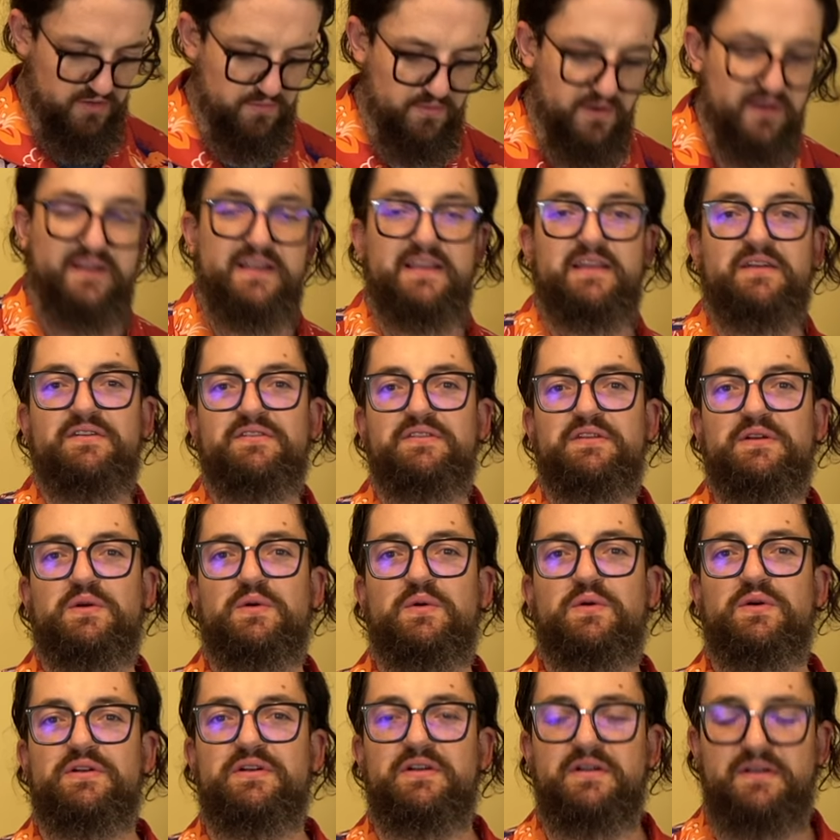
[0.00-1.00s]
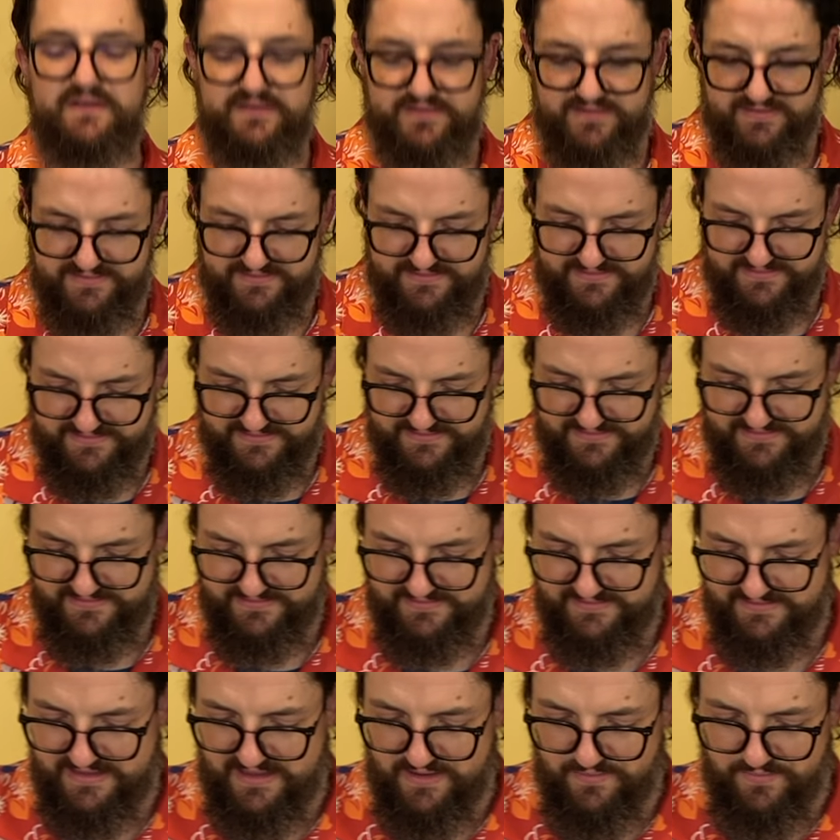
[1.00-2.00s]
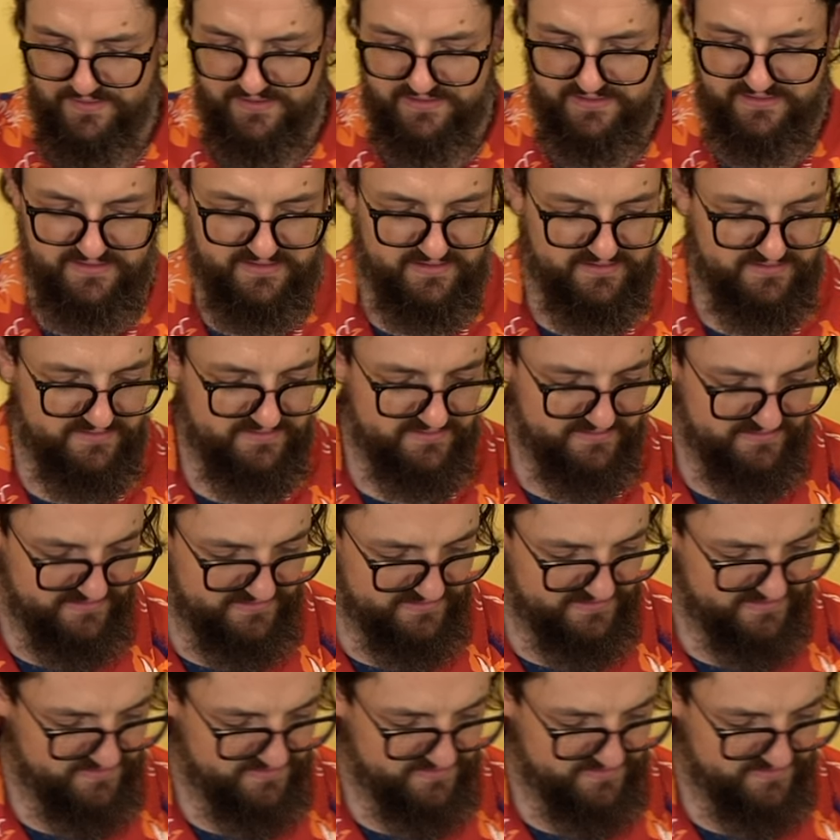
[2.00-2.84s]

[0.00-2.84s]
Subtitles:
one here in the corner. That one is